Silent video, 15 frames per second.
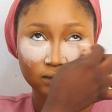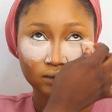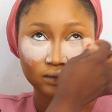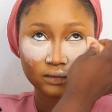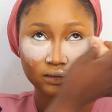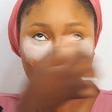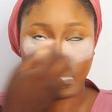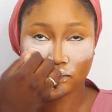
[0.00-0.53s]

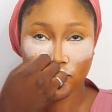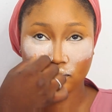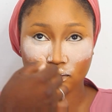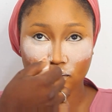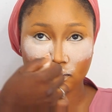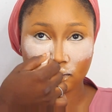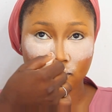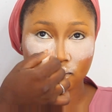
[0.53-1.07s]

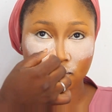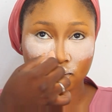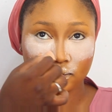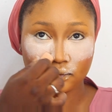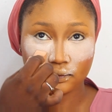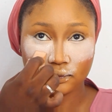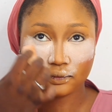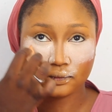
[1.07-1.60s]

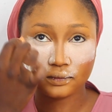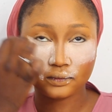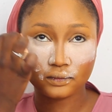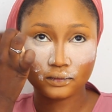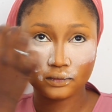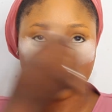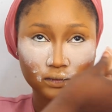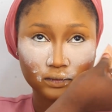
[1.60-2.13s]

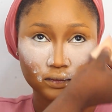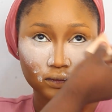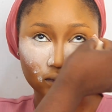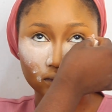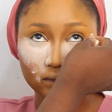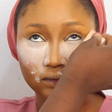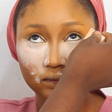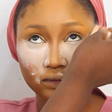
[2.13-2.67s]

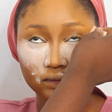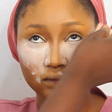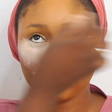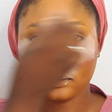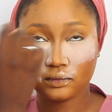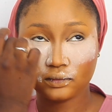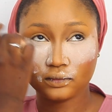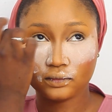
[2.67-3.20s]

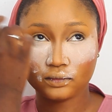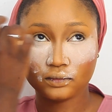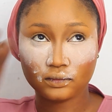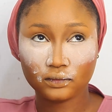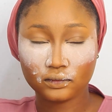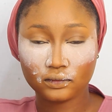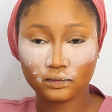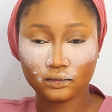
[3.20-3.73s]

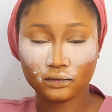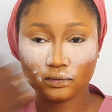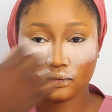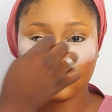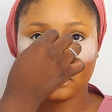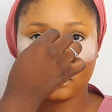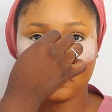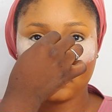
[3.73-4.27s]

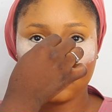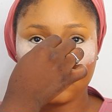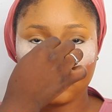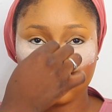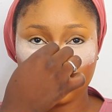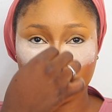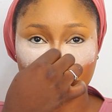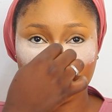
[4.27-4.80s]

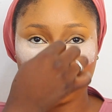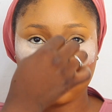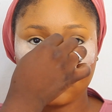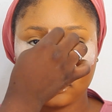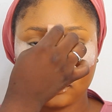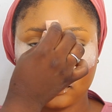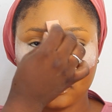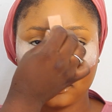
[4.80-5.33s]

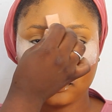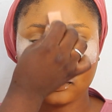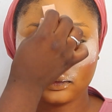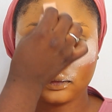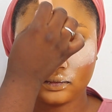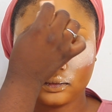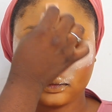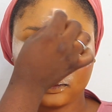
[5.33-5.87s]

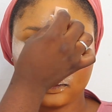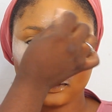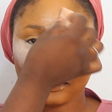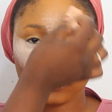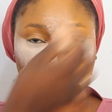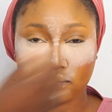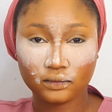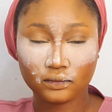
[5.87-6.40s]

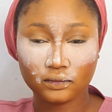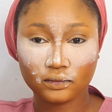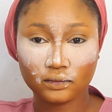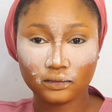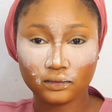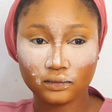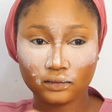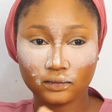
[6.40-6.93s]

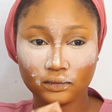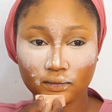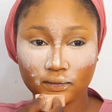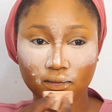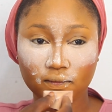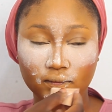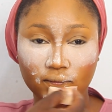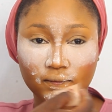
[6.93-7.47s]

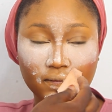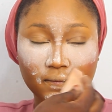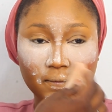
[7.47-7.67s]
No one is speaking in this clip.